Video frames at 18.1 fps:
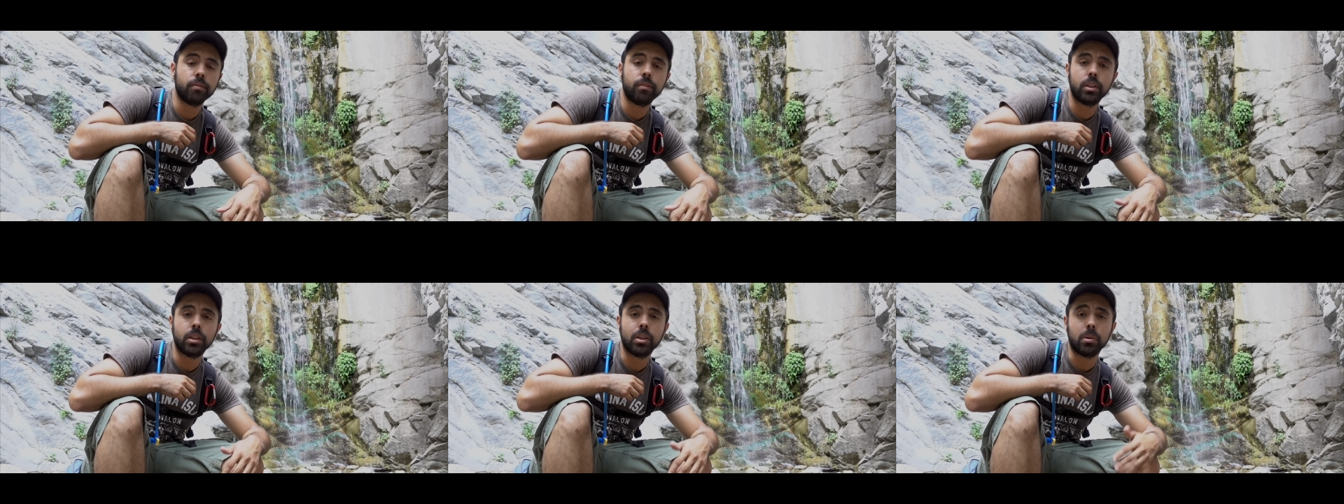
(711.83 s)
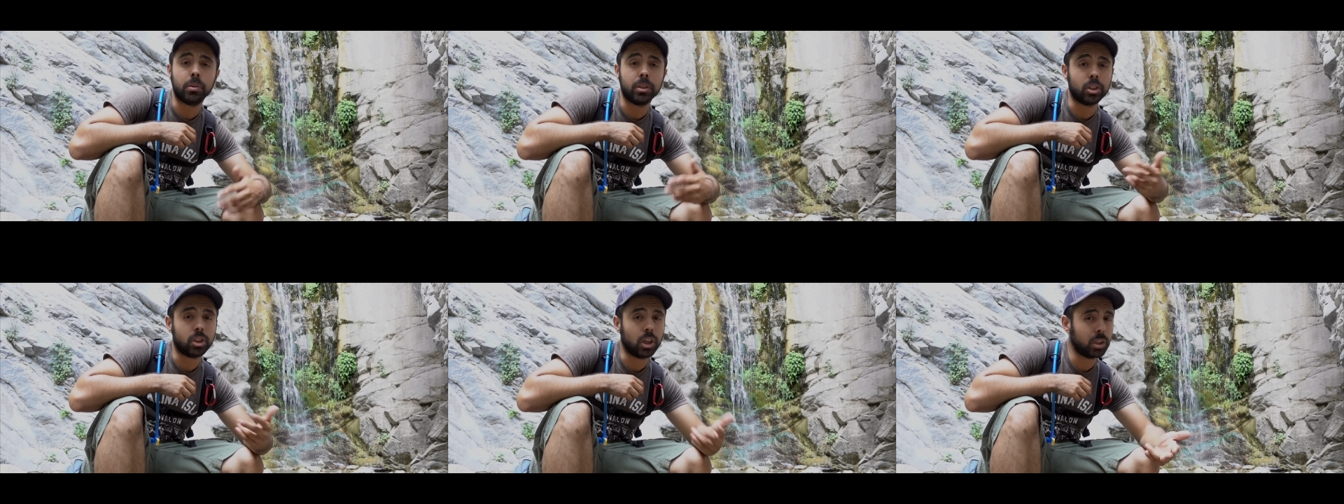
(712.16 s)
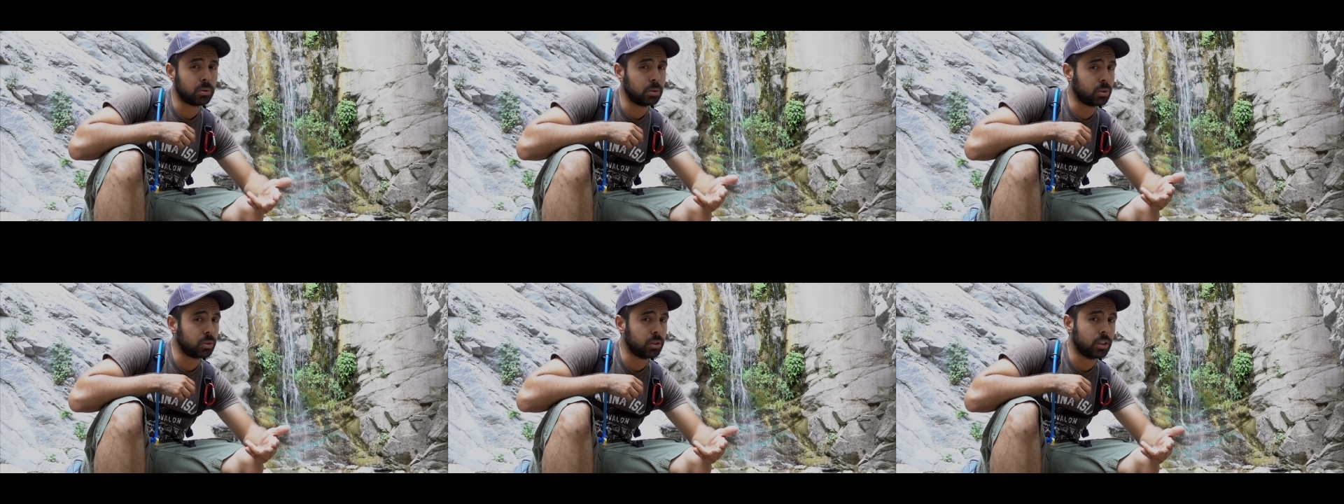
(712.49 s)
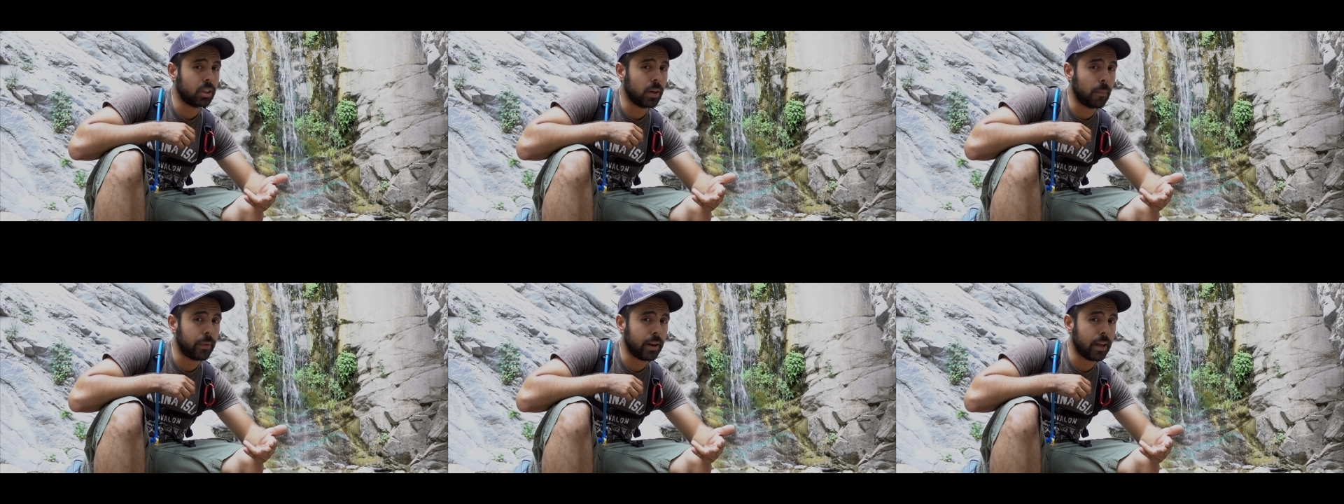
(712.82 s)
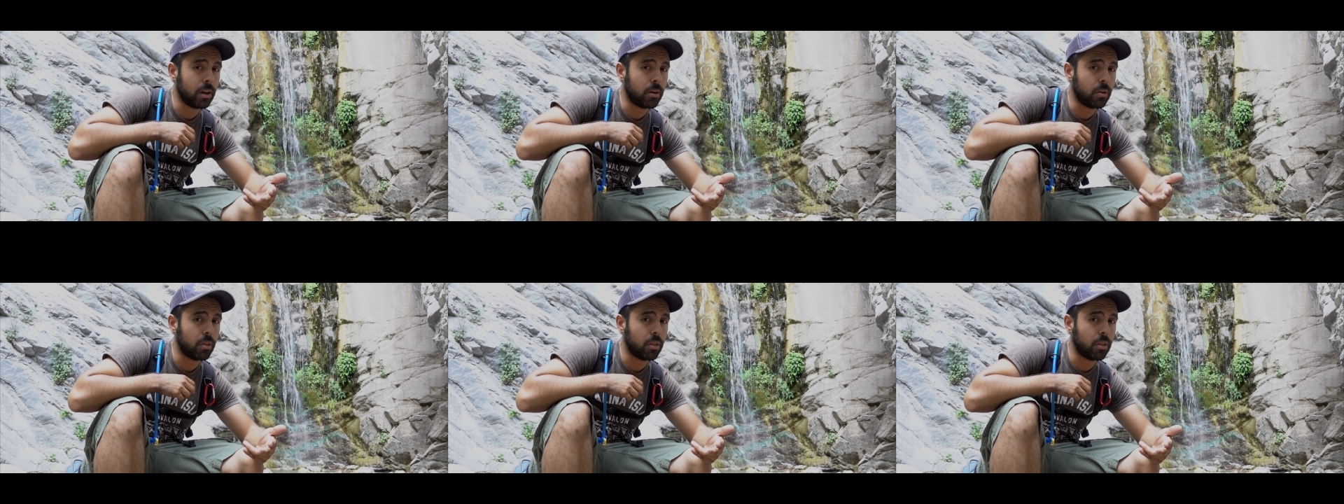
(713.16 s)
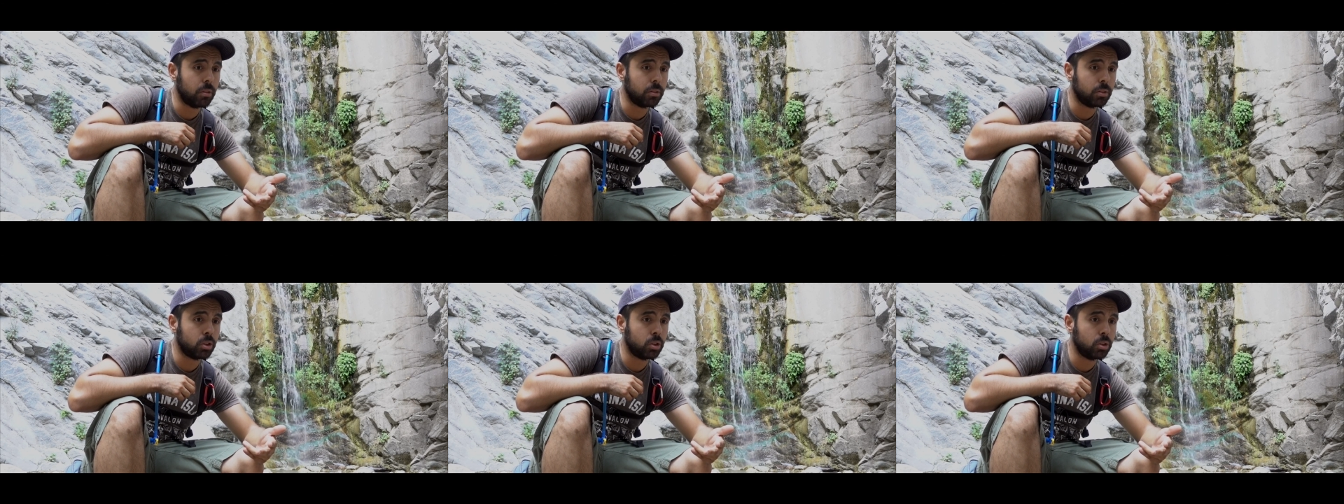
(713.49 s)
video in Joshua Tree coming out
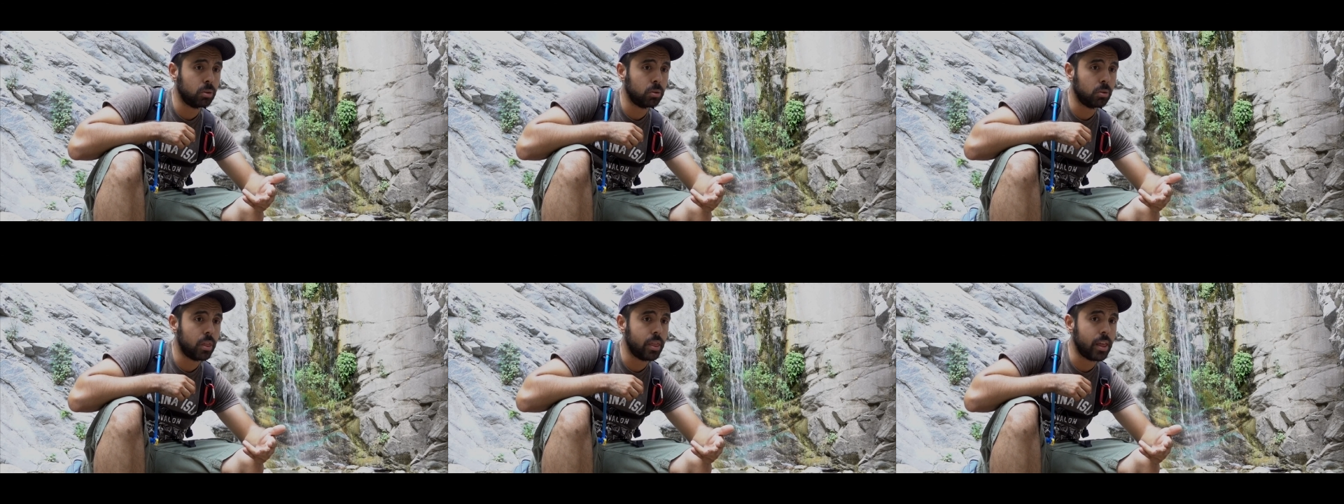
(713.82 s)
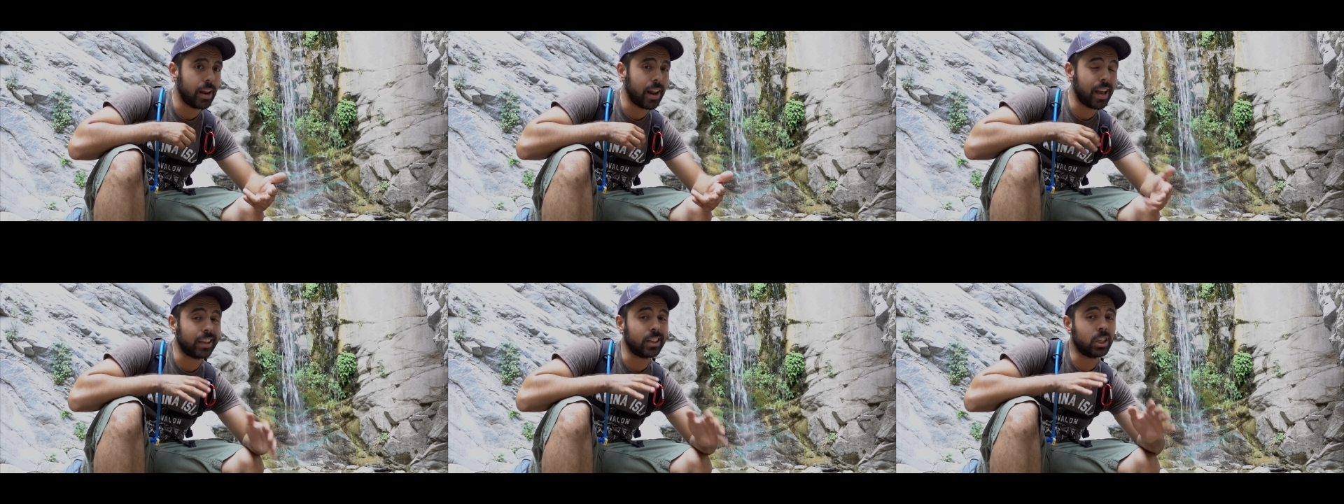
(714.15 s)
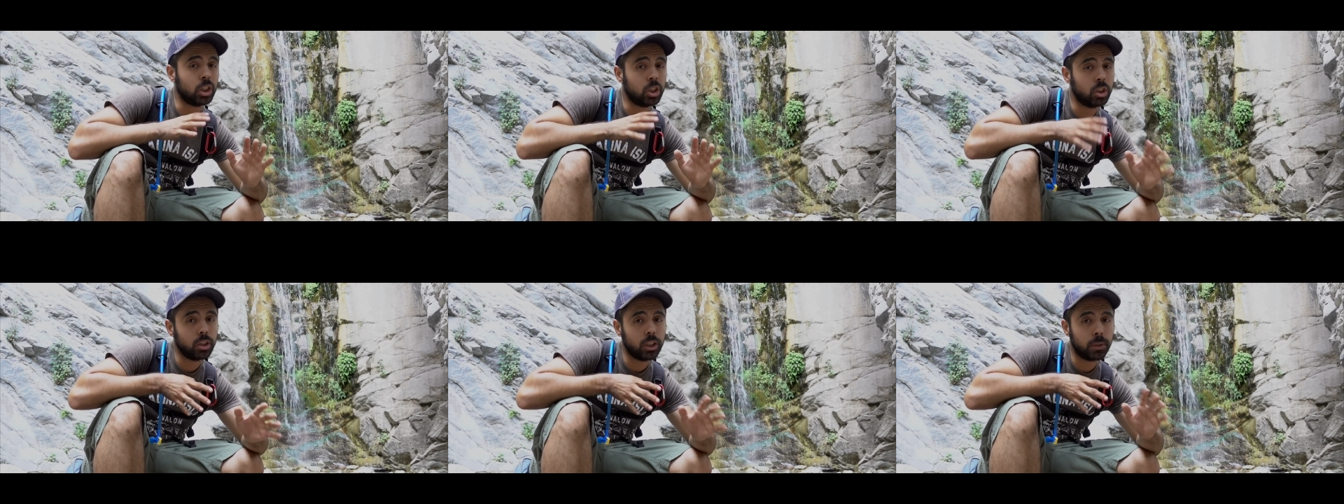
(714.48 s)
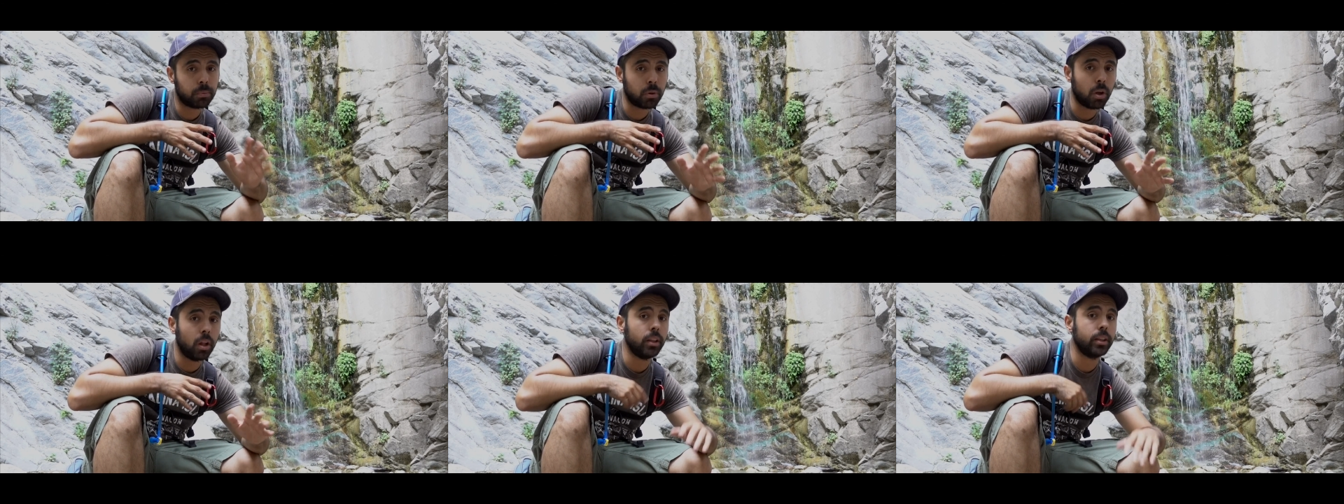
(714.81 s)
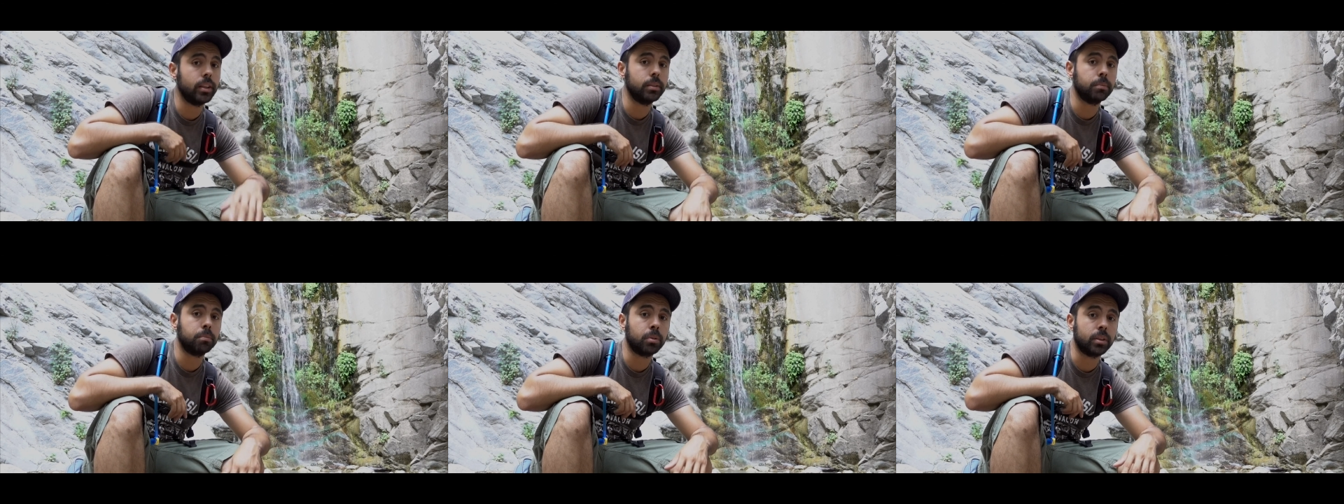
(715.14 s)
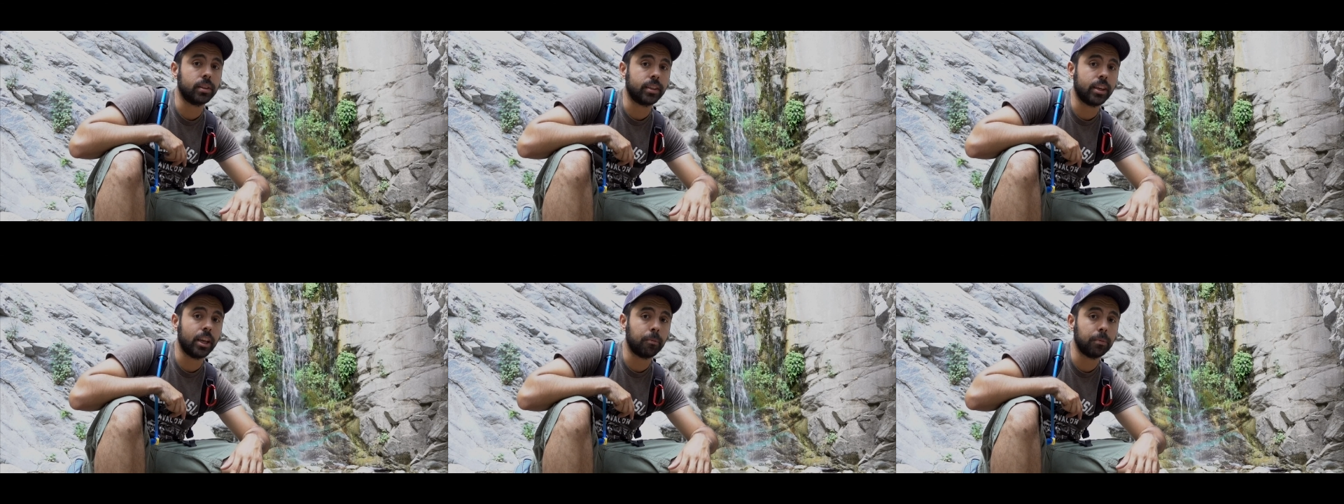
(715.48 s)
soon that I could probably bring
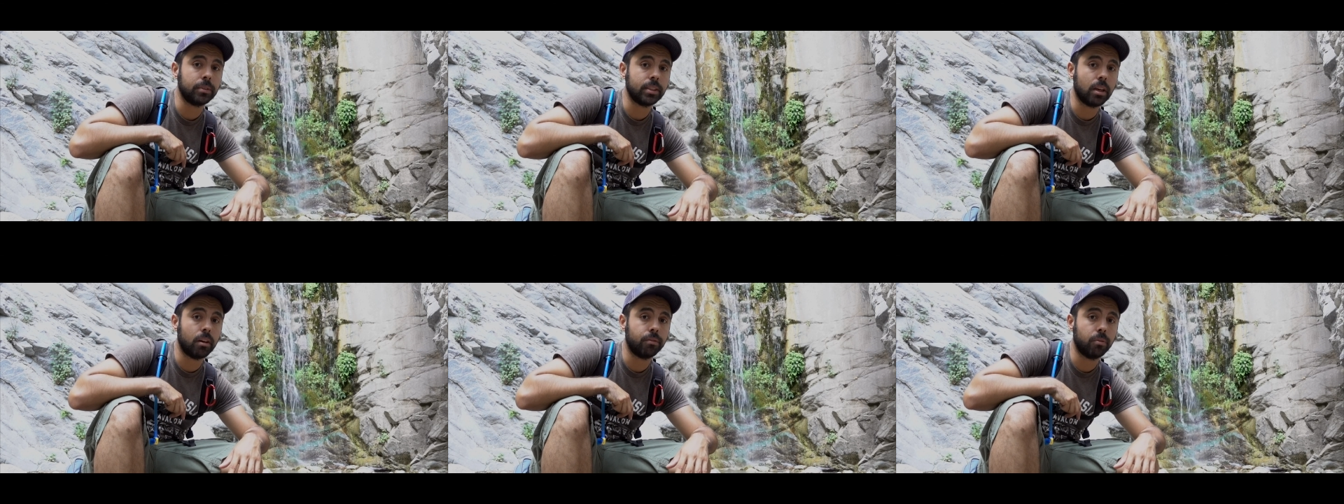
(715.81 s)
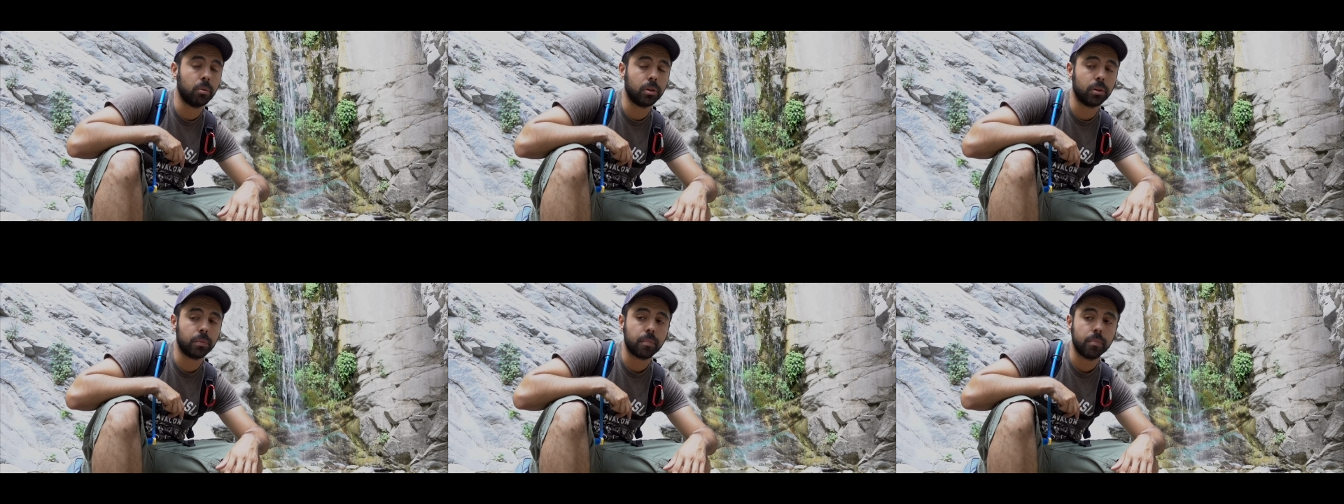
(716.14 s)
the cameras out for.